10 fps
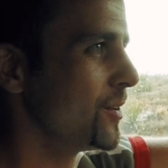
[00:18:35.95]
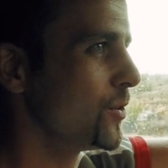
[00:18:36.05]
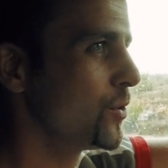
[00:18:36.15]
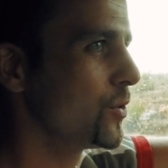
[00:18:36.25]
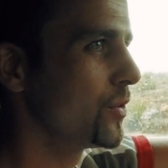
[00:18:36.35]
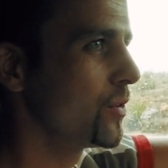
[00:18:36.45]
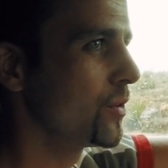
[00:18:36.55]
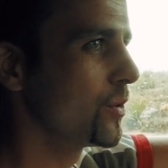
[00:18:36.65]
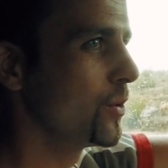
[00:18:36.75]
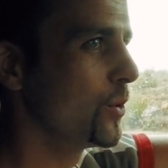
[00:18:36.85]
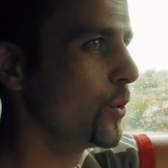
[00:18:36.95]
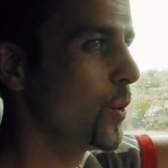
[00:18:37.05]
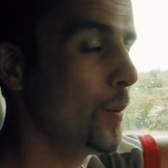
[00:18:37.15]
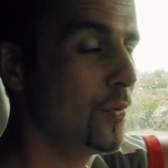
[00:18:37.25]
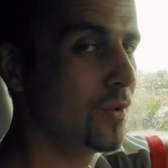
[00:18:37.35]
So
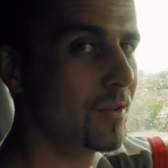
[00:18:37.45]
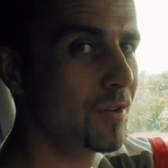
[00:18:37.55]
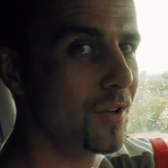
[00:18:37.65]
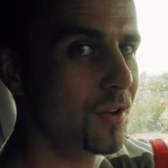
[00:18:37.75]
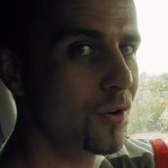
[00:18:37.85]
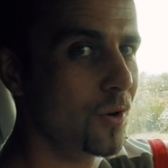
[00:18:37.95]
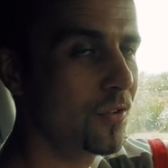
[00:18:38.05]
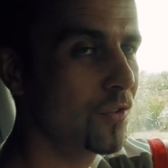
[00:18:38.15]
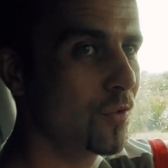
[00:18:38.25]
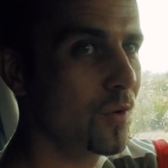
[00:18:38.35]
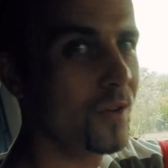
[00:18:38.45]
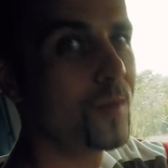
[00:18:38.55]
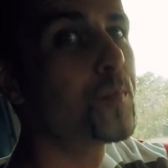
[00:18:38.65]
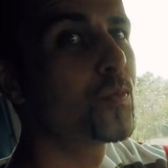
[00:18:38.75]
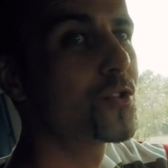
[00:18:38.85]
hopefully the rest of the
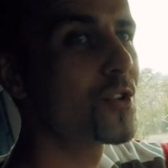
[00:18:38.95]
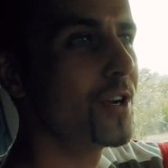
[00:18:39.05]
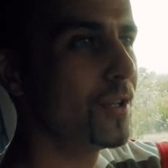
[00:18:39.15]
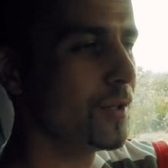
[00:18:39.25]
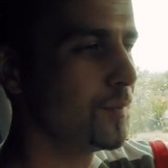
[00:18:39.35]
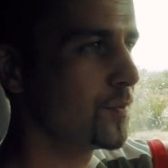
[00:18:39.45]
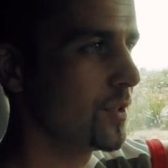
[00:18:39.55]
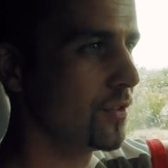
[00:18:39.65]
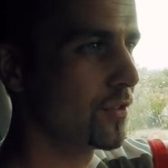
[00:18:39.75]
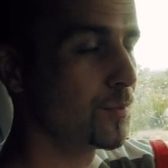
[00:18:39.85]
trail is